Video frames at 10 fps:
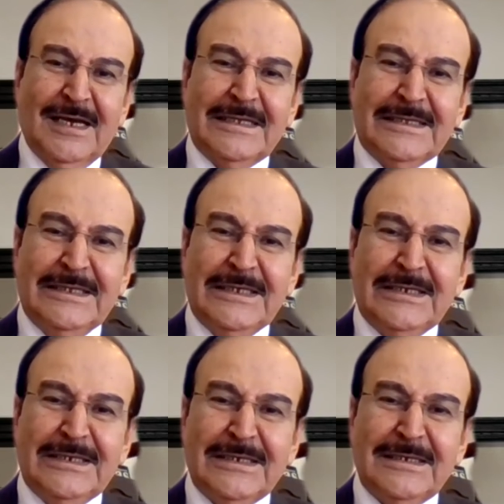It
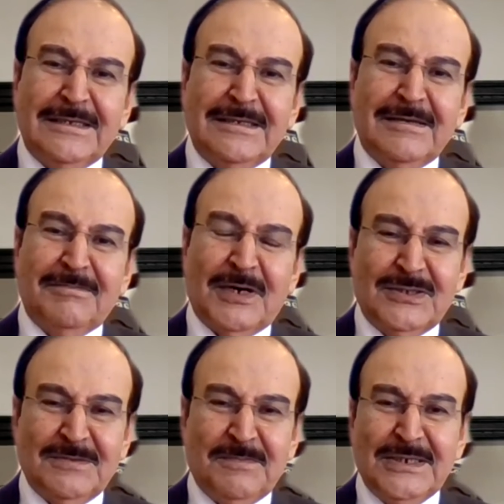needed
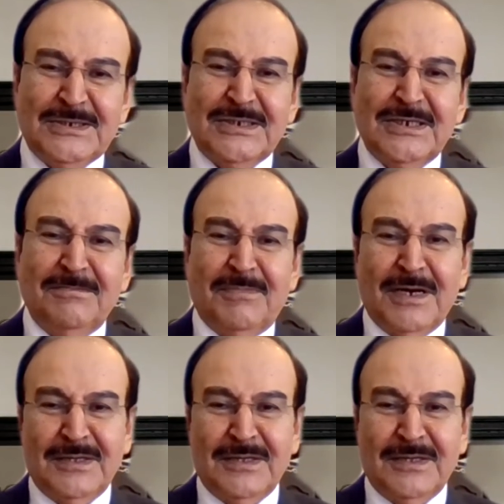participation